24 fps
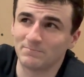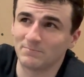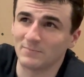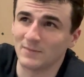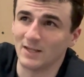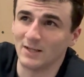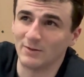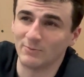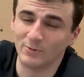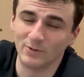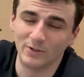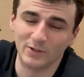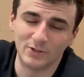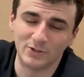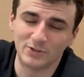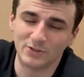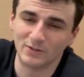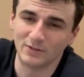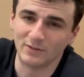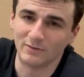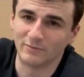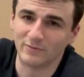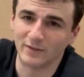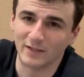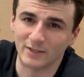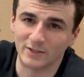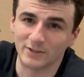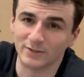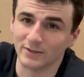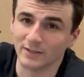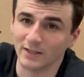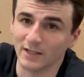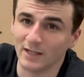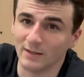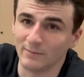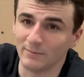it really shouldn't affect your
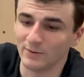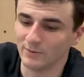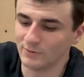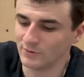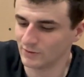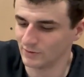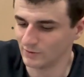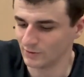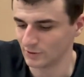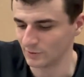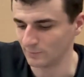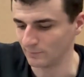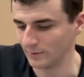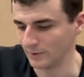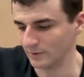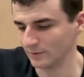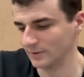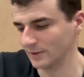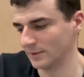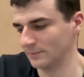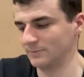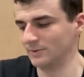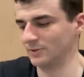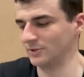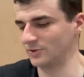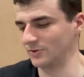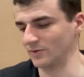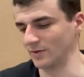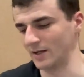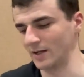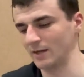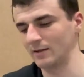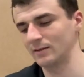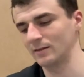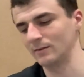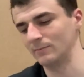game. You should just build up the
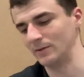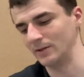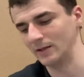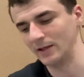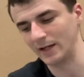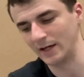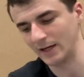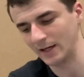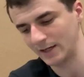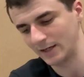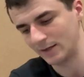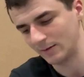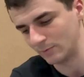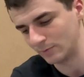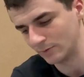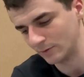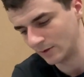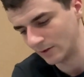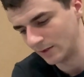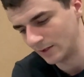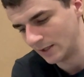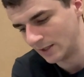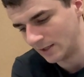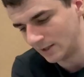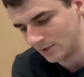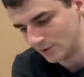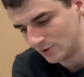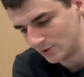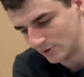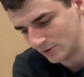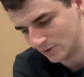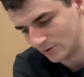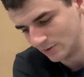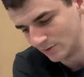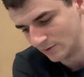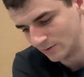strength to be like, I can put on any
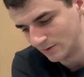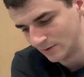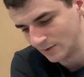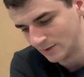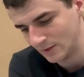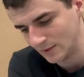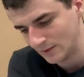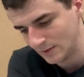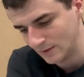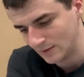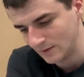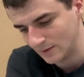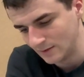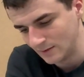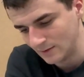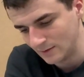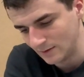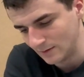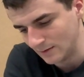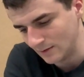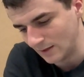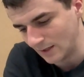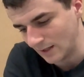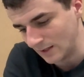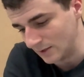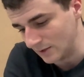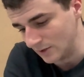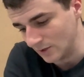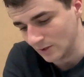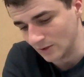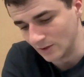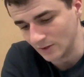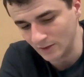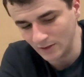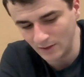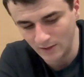shoe and
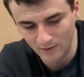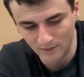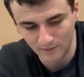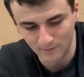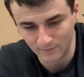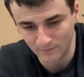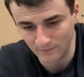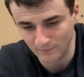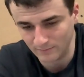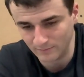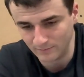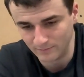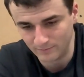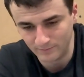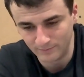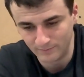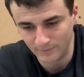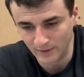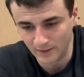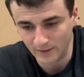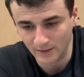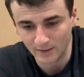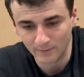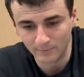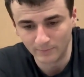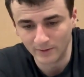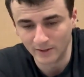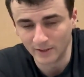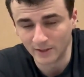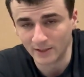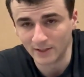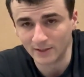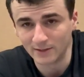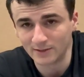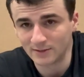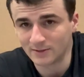dunk and get
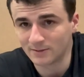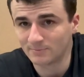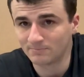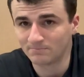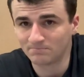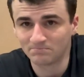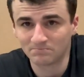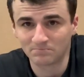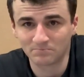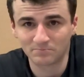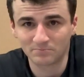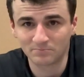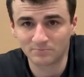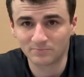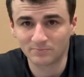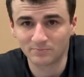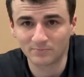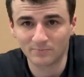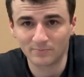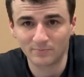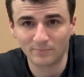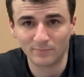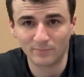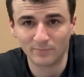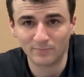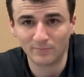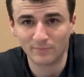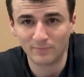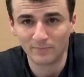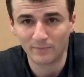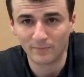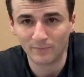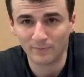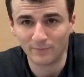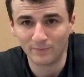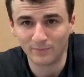buckets.
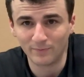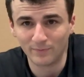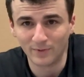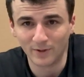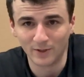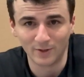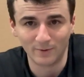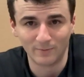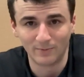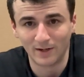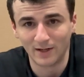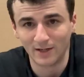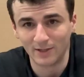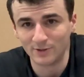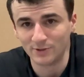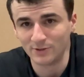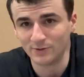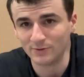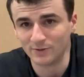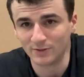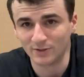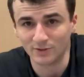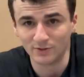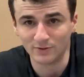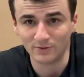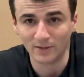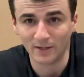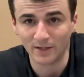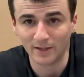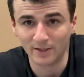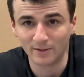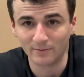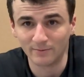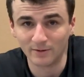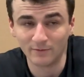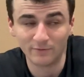But you're buying shoes because you like
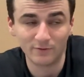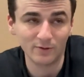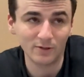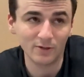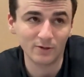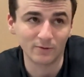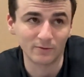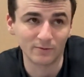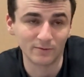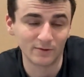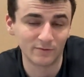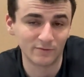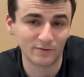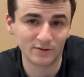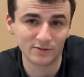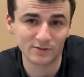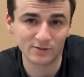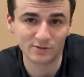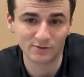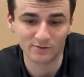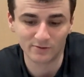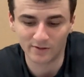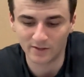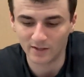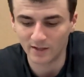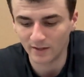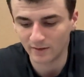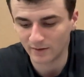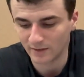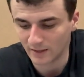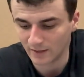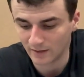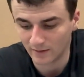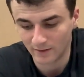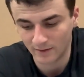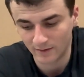them. If you do, if this is your thing,
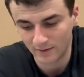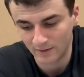then.